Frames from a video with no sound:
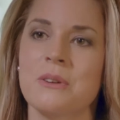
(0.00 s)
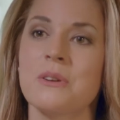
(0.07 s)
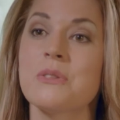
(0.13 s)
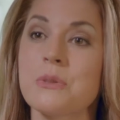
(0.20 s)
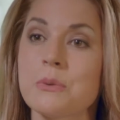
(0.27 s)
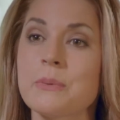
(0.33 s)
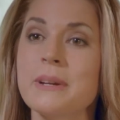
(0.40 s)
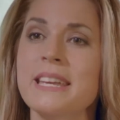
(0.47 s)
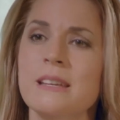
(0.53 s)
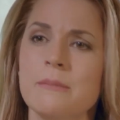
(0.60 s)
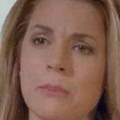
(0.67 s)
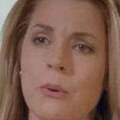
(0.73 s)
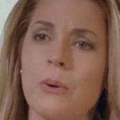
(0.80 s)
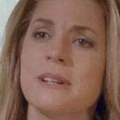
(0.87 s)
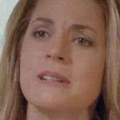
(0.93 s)
are 3
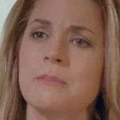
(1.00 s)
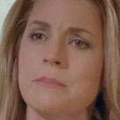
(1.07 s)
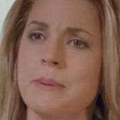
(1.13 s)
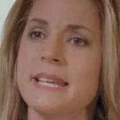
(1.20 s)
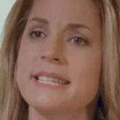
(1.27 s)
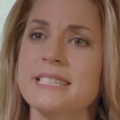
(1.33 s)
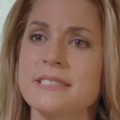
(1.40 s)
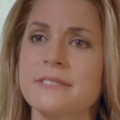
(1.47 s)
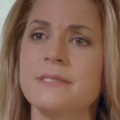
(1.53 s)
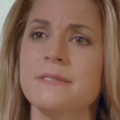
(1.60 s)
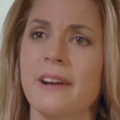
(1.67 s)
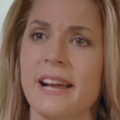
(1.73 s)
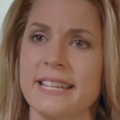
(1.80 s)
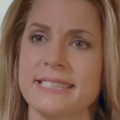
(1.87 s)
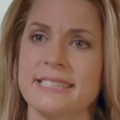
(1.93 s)
important pieces of
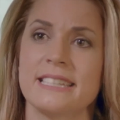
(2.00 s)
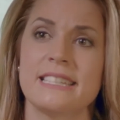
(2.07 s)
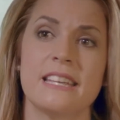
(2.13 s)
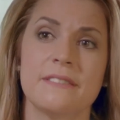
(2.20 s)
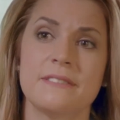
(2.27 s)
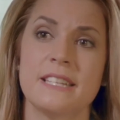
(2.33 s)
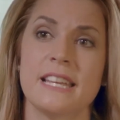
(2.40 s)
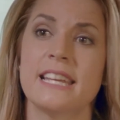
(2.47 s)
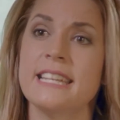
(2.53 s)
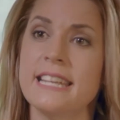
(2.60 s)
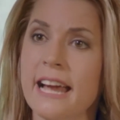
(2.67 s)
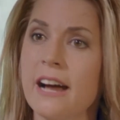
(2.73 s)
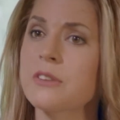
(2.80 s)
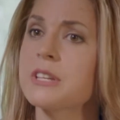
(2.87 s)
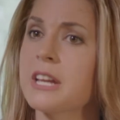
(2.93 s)
advice that I give to any
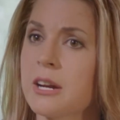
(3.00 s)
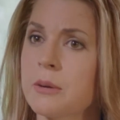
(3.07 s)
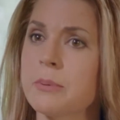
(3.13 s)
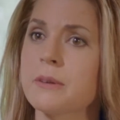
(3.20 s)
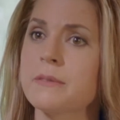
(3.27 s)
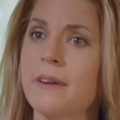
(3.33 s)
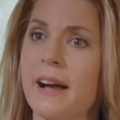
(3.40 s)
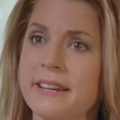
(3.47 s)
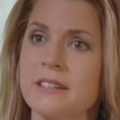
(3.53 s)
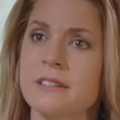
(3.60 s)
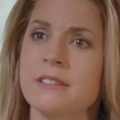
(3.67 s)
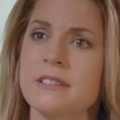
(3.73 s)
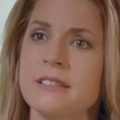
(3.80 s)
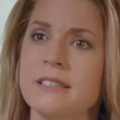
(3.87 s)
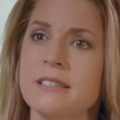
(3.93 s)
healthcare
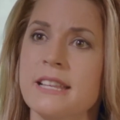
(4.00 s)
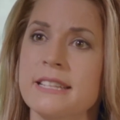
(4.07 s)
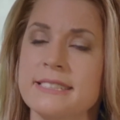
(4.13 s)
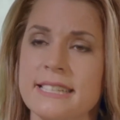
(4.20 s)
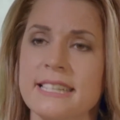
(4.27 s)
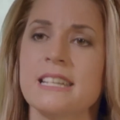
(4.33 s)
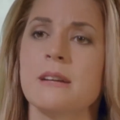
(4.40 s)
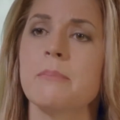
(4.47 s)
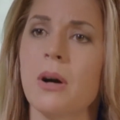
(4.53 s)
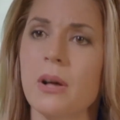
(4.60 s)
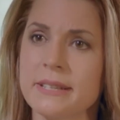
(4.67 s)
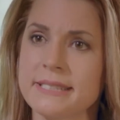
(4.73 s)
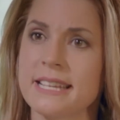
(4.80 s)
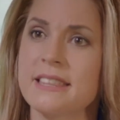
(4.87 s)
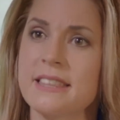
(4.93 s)
provider that's seeing a
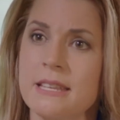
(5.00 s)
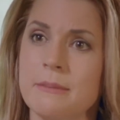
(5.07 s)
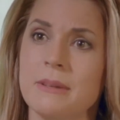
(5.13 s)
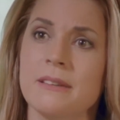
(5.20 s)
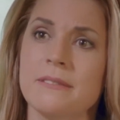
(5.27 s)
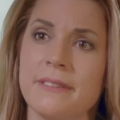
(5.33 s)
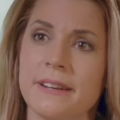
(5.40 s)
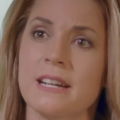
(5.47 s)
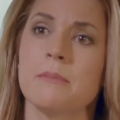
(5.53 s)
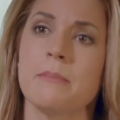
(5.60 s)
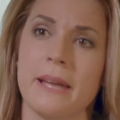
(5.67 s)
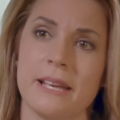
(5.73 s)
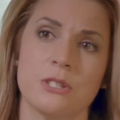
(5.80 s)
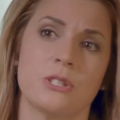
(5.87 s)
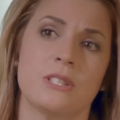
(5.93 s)
polycythemia vera
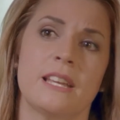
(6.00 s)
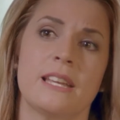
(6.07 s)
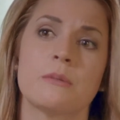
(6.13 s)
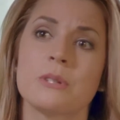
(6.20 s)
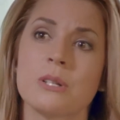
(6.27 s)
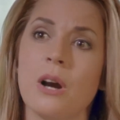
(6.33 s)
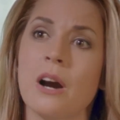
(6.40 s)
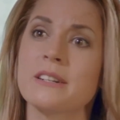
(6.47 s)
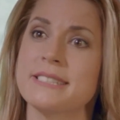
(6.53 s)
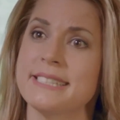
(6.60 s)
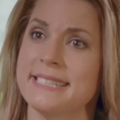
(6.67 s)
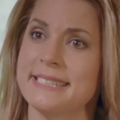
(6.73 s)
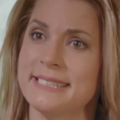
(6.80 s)
patient in regards to